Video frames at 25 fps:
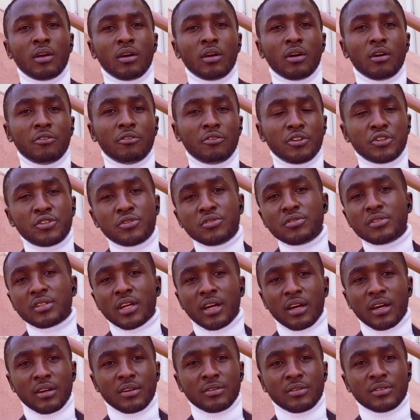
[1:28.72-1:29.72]
Of the truth,
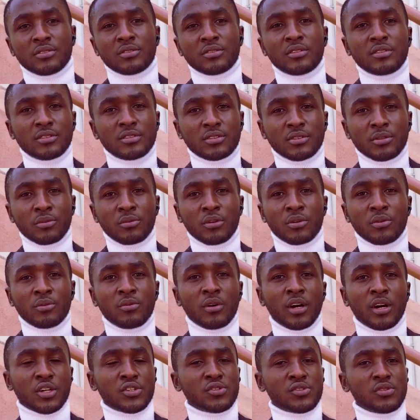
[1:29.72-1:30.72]
I was not someone who
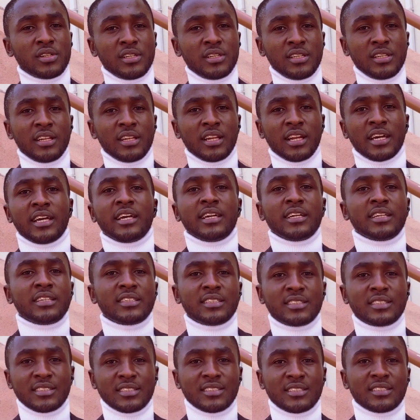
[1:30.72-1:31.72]
actually
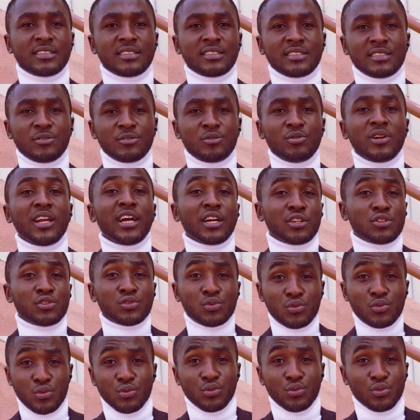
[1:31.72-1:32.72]
liked
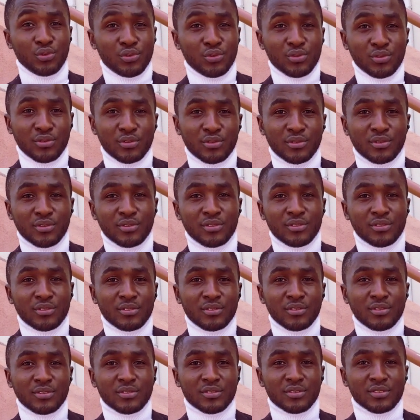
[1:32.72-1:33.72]
school
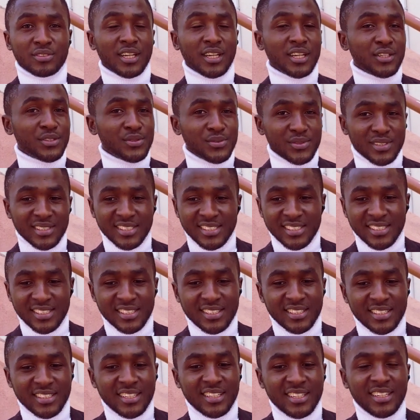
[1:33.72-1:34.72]
to start
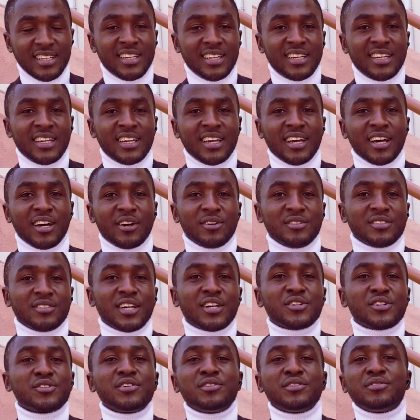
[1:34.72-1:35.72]
with. I was
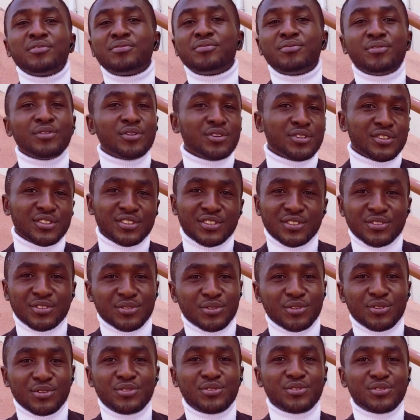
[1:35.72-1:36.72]
actually forced to
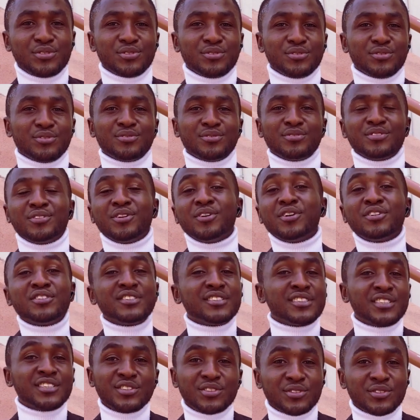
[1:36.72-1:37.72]
go to
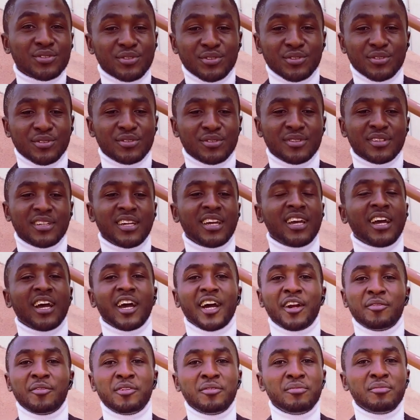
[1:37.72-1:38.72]
nursery school.
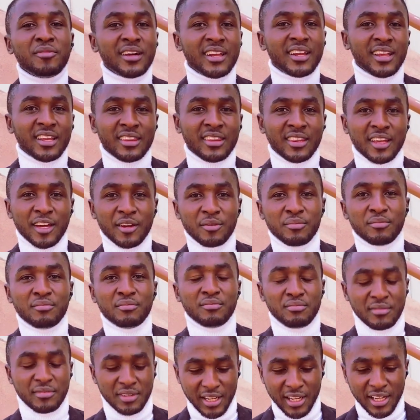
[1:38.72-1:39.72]
I remember that time,
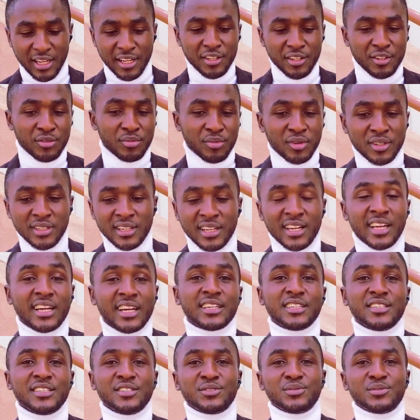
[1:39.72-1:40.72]
early in the morning like
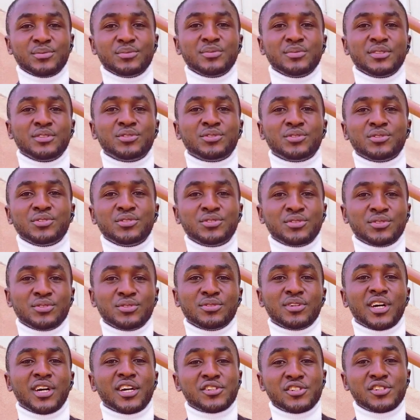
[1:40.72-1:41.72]
this, we'd be told
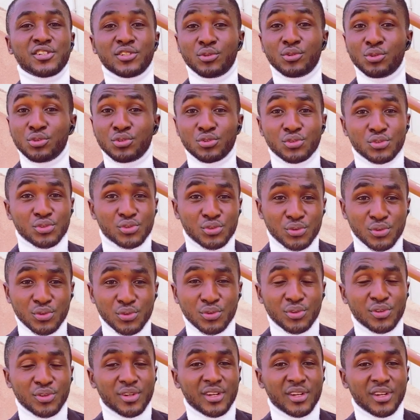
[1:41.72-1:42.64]
to actually go to school.